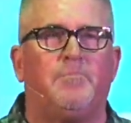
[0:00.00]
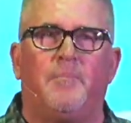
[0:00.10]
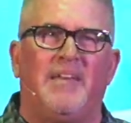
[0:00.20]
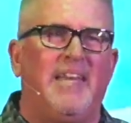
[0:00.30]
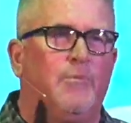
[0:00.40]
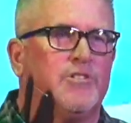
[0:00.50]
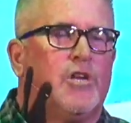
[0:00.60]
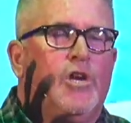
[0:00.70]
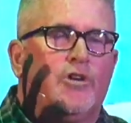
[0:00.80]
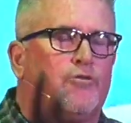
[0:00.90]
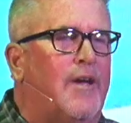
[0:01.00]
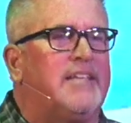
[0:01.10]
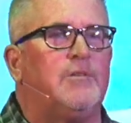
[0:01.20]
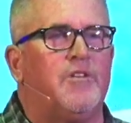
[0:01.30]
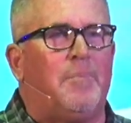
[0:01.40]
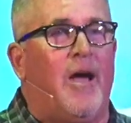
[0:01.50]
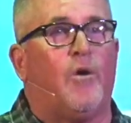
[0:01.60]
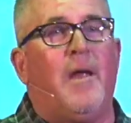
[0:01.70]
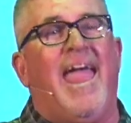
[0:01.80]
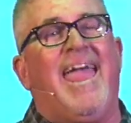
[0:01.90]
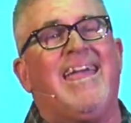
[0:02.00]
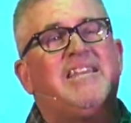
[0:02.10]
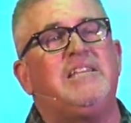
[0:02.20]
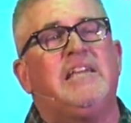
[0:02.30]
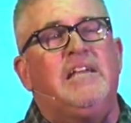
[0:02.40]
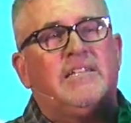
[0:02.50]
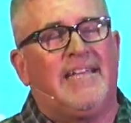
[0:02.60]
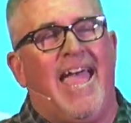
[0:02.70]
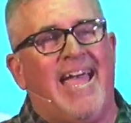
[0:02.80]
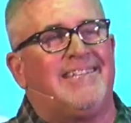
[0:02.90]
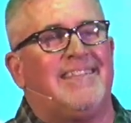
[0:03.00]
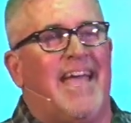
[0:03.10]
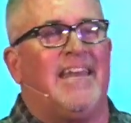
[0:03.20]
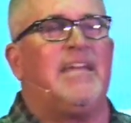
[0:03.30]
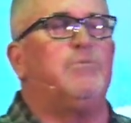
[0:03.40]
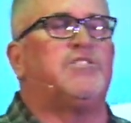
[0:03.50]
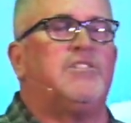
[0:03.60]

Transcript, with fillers: I mean, he was crazy with power and to add to that, he was,